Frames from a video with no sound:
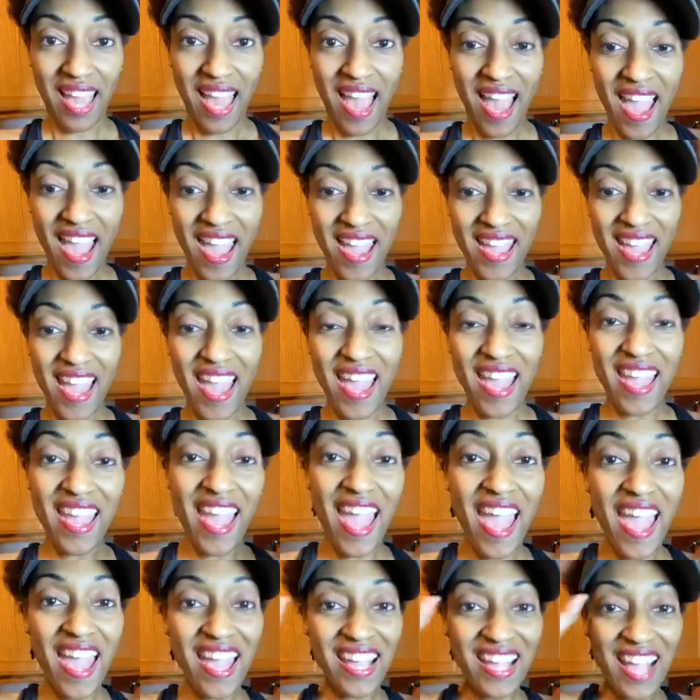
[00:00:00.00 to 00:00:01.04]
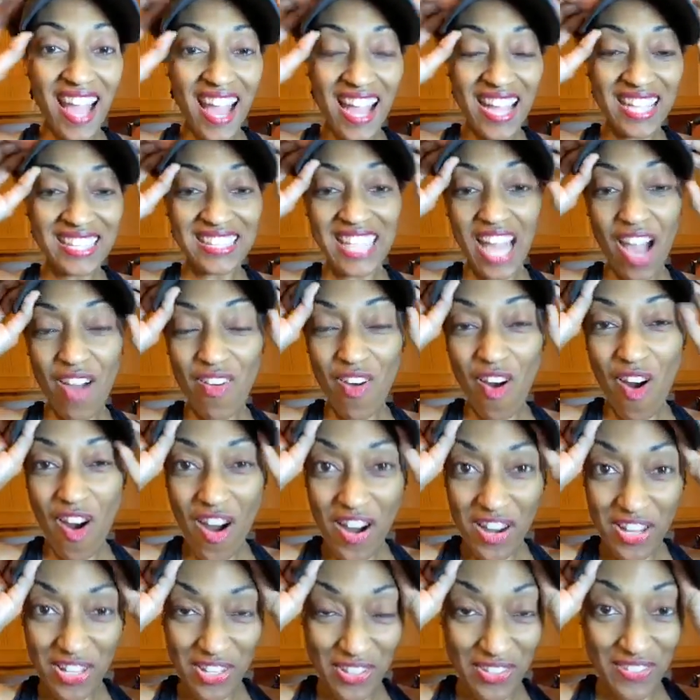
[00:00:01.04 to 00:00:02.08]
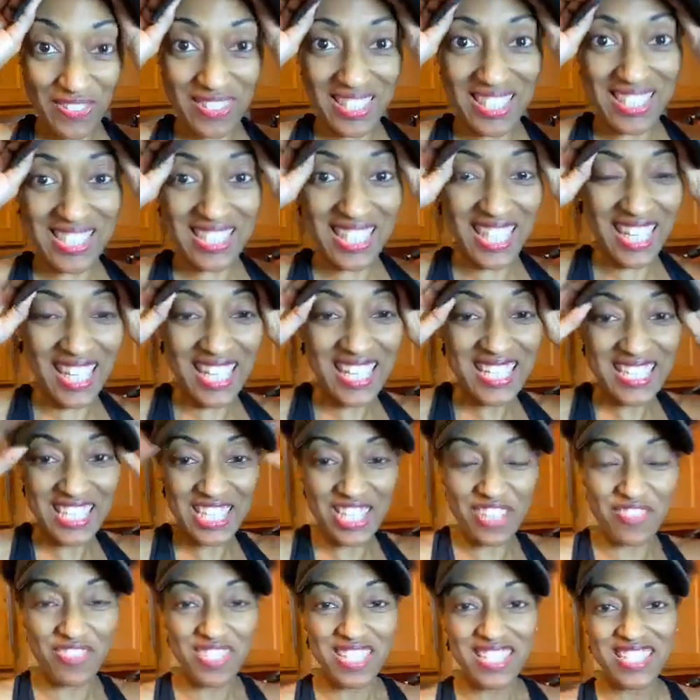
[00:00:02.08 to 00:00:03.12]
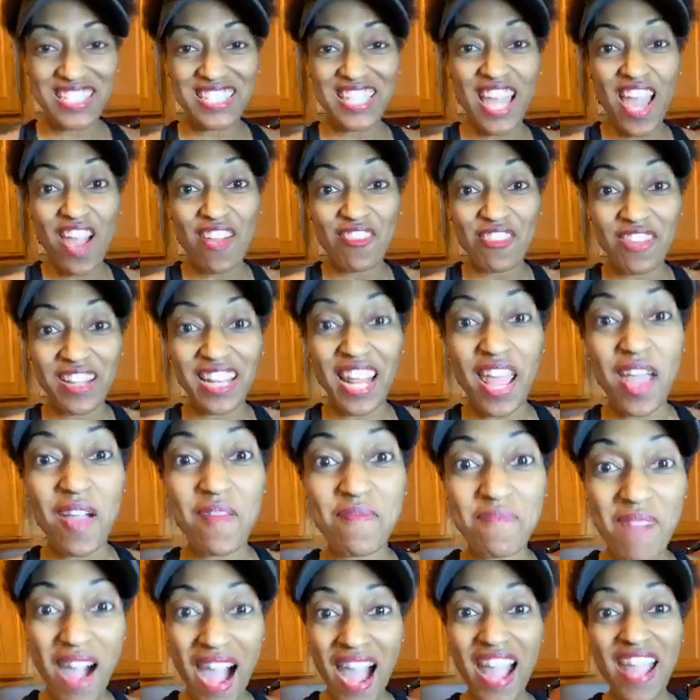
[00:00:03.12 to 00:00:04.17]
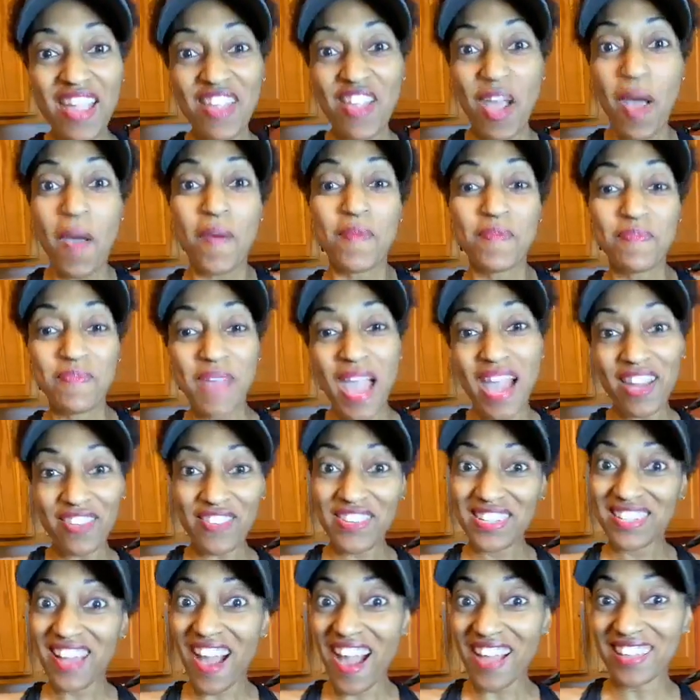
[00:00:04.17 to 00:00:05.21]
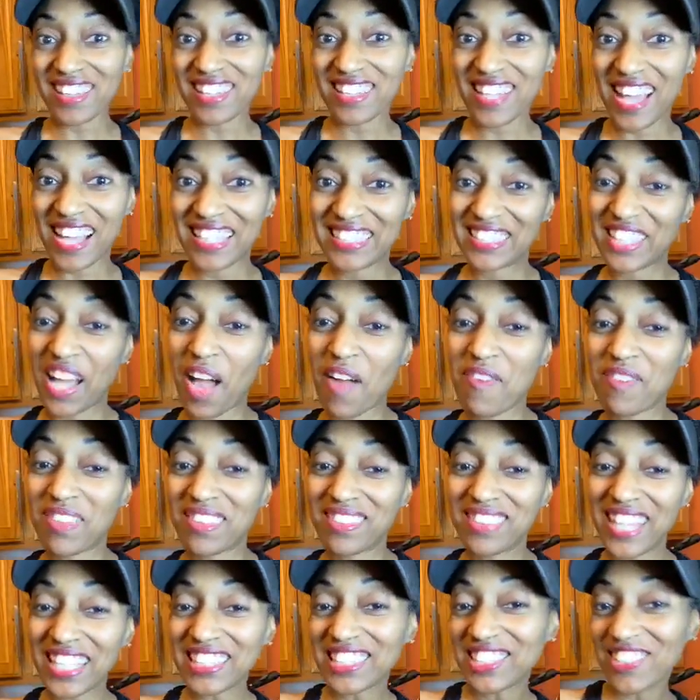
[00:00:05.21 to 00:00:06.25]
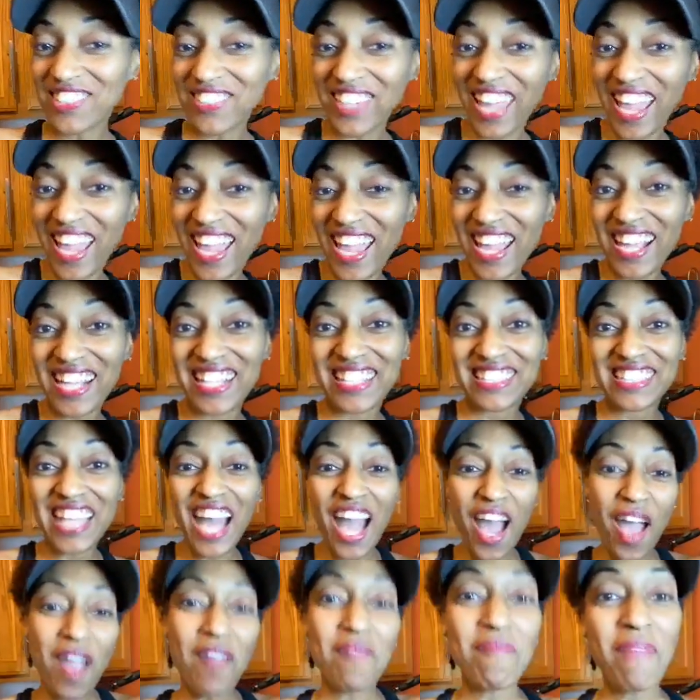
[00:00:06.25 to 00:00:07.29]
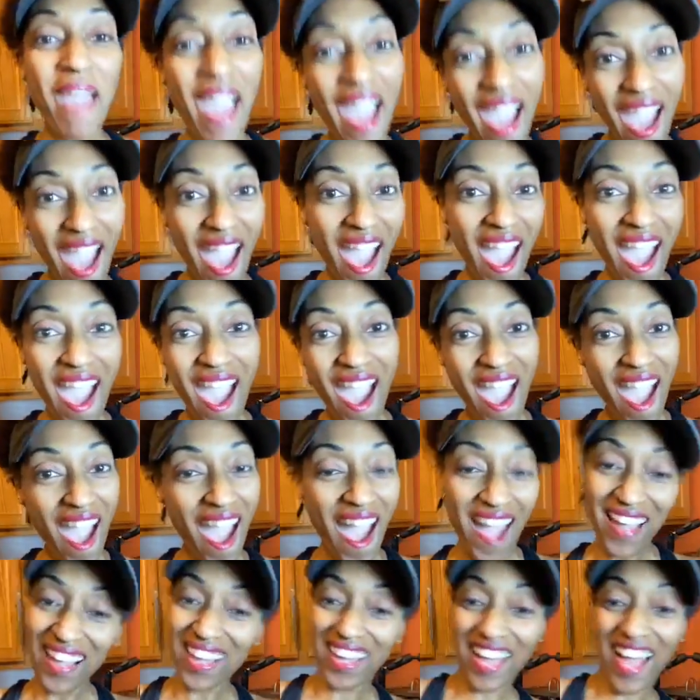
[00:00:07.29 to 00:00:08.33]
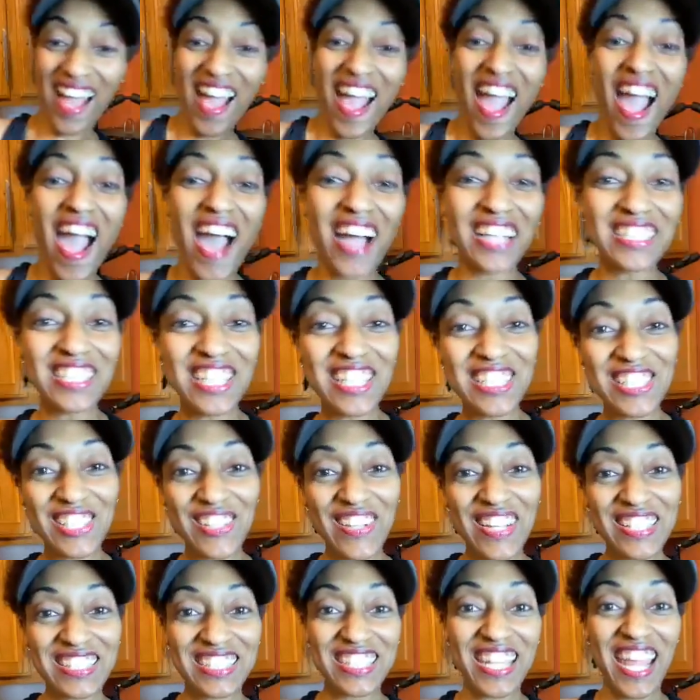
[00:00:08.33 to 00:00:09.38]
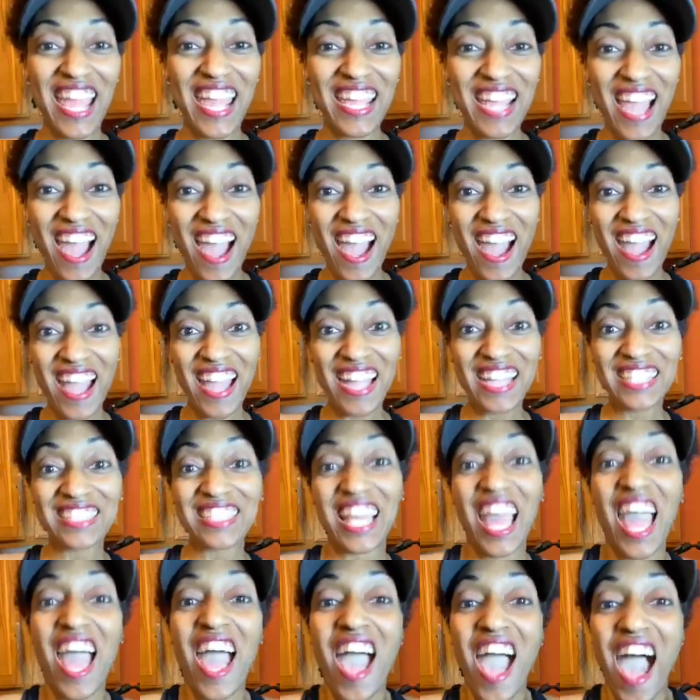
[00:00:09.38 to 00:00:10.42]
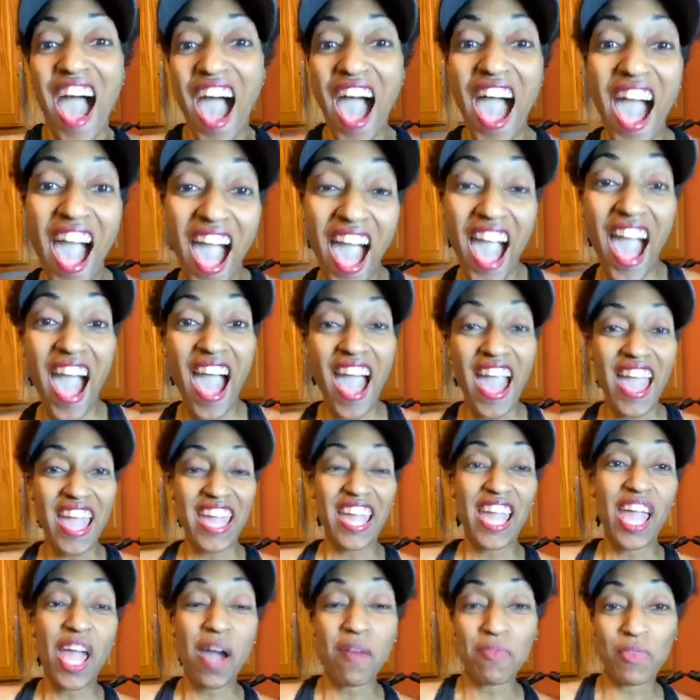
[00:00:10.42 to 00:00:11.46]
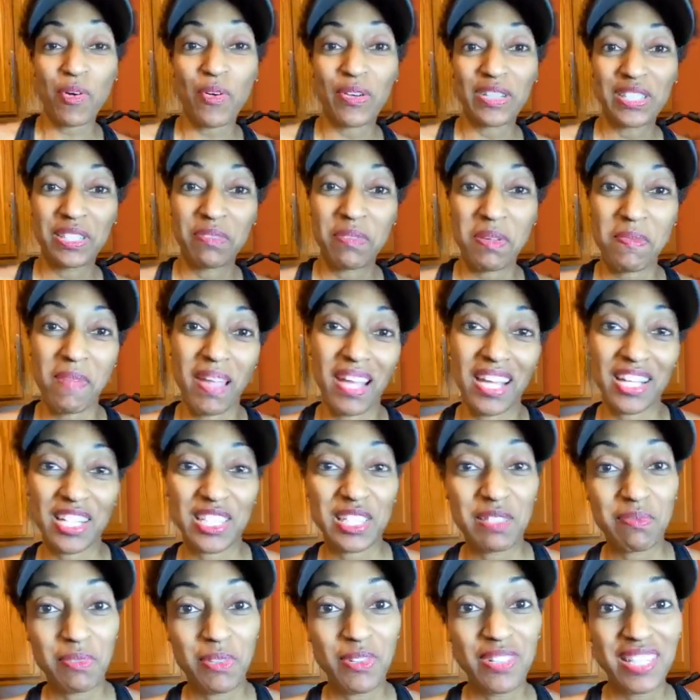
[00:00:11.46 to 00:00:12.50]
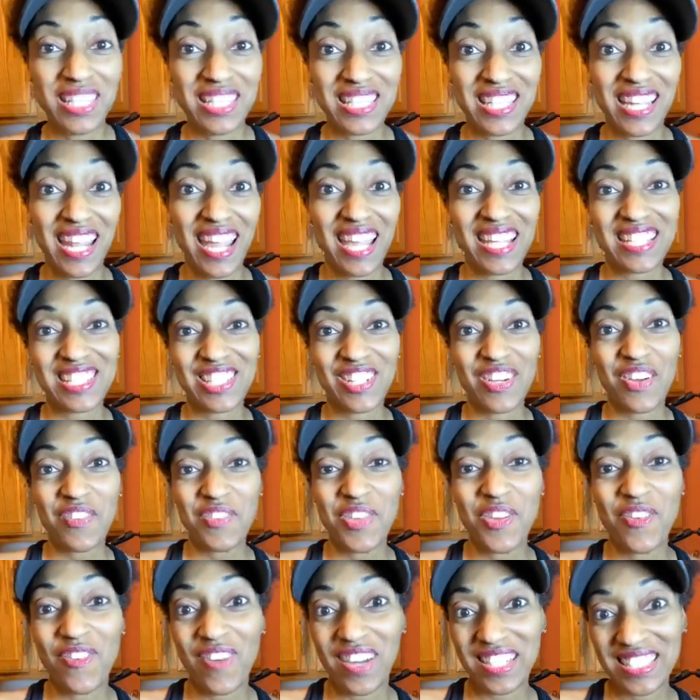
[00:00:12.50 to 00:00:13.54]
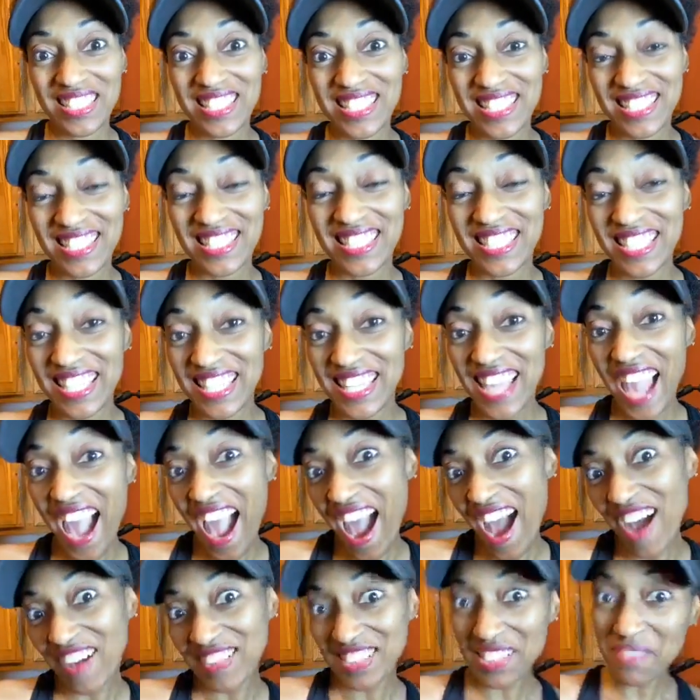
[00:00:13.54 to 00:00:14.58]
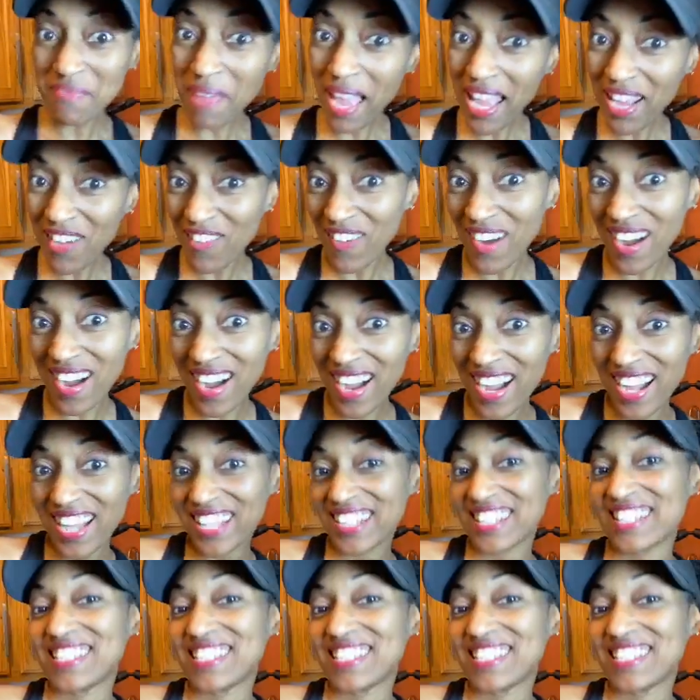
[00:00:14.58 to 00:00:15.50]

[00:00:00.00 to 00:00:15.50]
Hey, guys, how are you? This is Tiffany C. Everett, and my battery died the last time, but that's okay because I'm back. How are you doing today, guys? I am going to be making a smoothie today, so if you want to see how to make one,